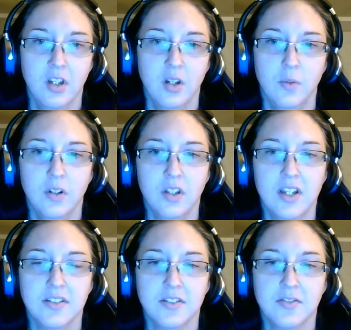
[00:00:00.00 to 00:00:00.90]

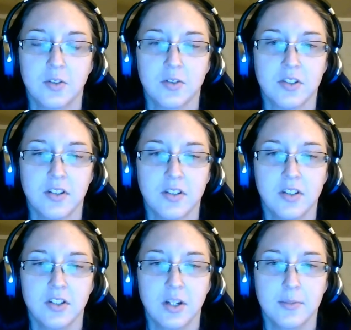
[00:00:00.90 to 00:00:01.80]
realized first that these
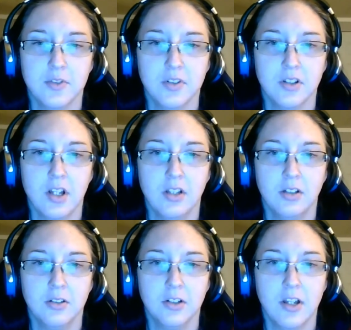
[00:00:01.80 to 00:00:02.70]
chapters are a lot
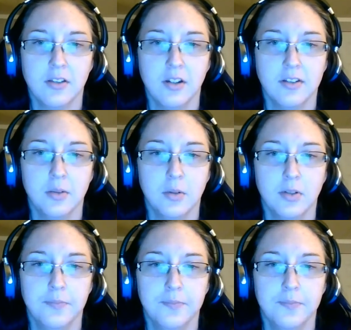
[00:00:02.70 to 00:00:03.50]
longer than I thought they were.